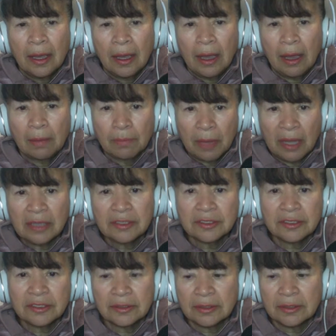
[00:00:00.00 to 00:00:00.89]
a
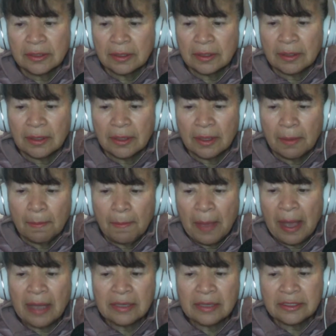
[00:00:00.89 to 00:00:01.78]
bus
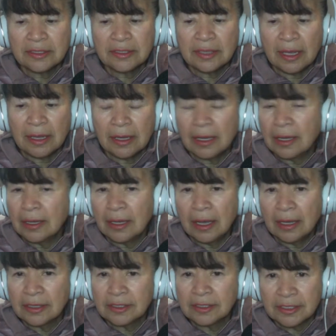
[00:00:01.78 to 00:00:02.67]
pass
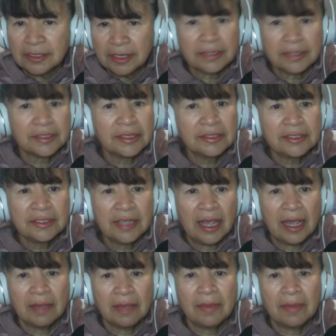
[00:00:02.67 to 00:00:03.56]
a certain
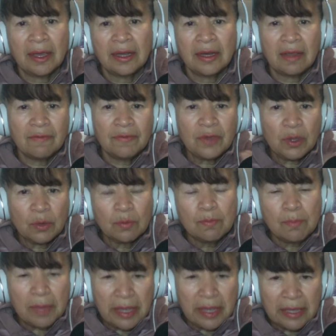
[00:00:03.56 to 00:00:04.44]
time, and if you
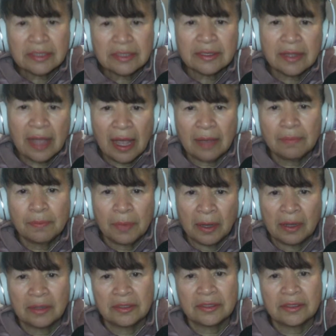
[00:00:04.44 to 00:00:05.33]
miss that
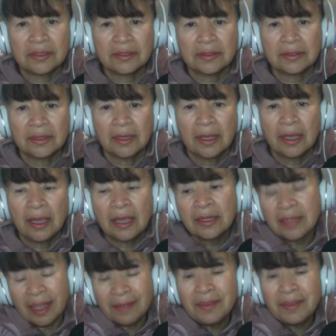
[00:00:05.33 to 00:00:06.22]
bus
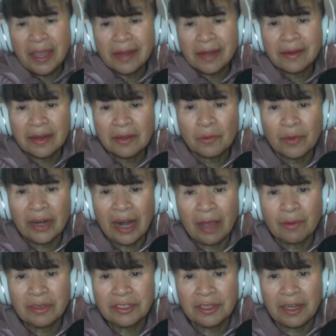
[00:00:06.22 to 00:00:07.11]
in the area where
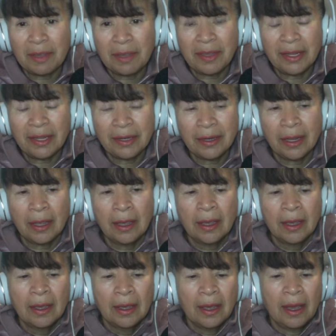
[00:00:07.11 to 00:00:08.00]
I was living,
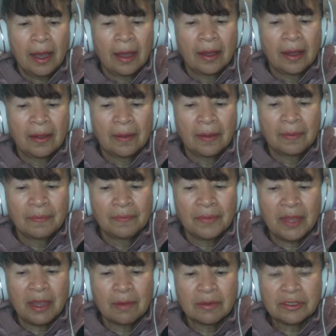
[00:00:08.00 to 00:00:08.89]

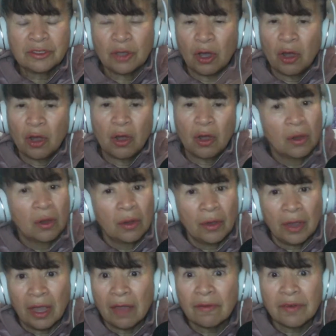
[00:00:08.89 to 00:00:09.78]
it was
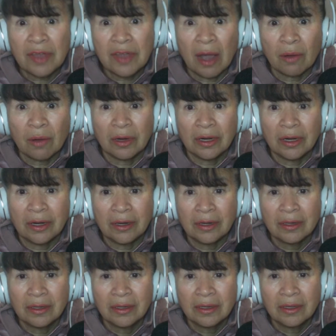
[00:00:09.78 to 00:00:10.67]
every hour.
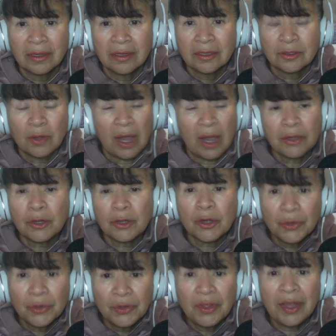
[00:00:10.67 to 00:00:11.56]
So I
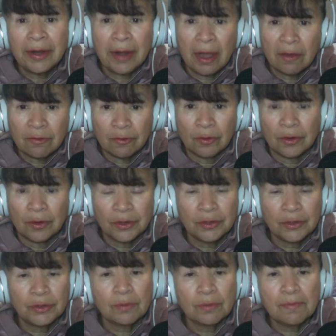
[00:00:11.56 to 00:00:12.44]
couldn't
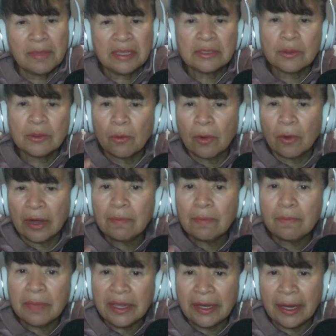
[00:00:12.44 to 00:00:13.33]
afford to miss 1
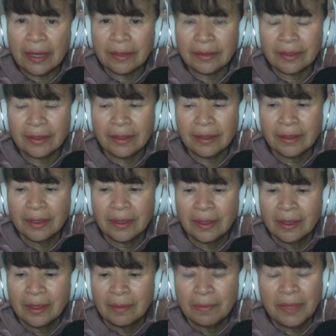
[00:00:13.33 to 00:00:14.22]
minute
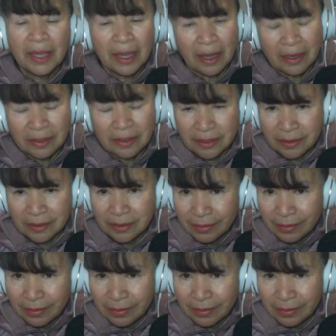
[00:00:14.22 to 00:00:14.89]
because